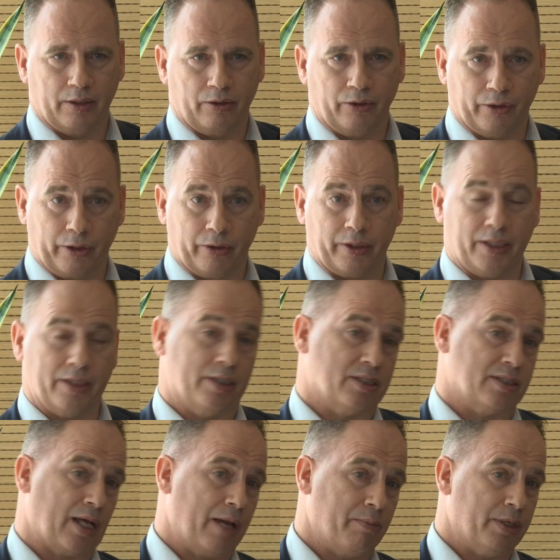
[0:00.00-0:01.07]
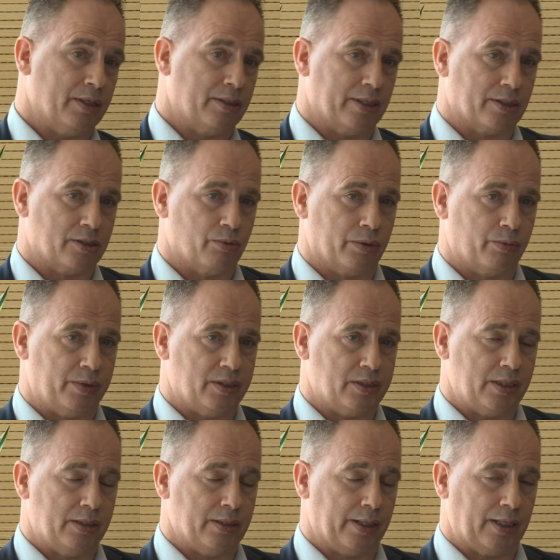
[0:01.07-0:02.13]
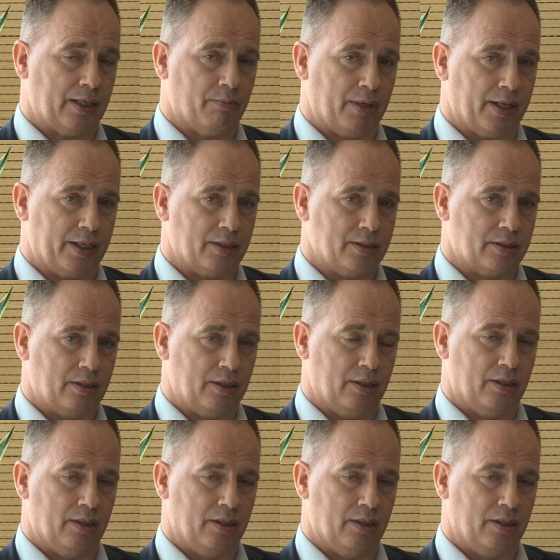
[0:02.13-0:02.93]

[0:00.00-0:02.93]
not only the cyber attacks, what we see taking place,